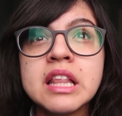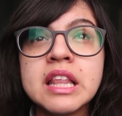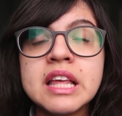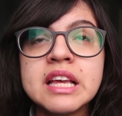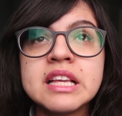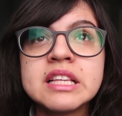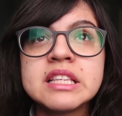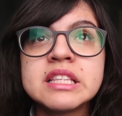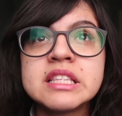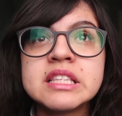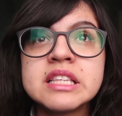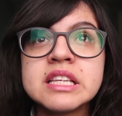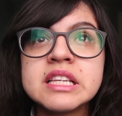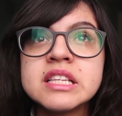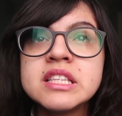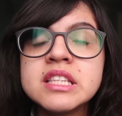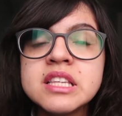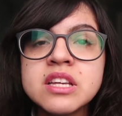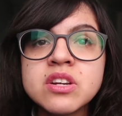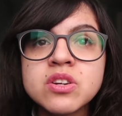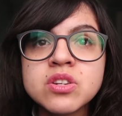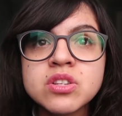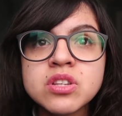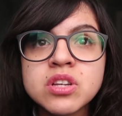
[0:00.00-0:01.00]
like
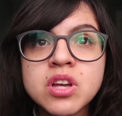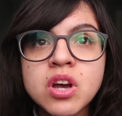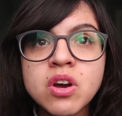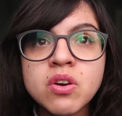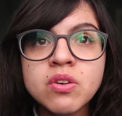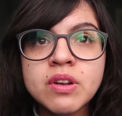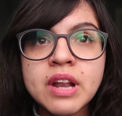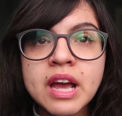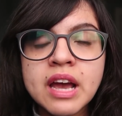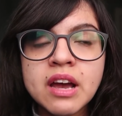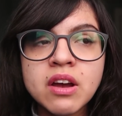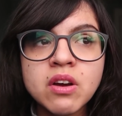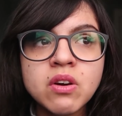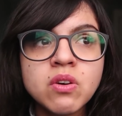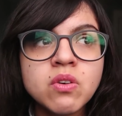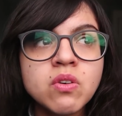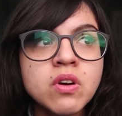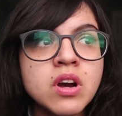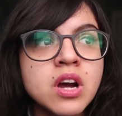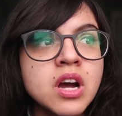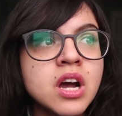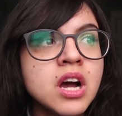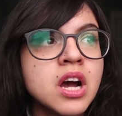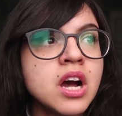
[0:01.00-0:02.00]
6 years ago
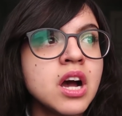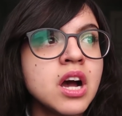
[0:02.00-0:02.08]
now.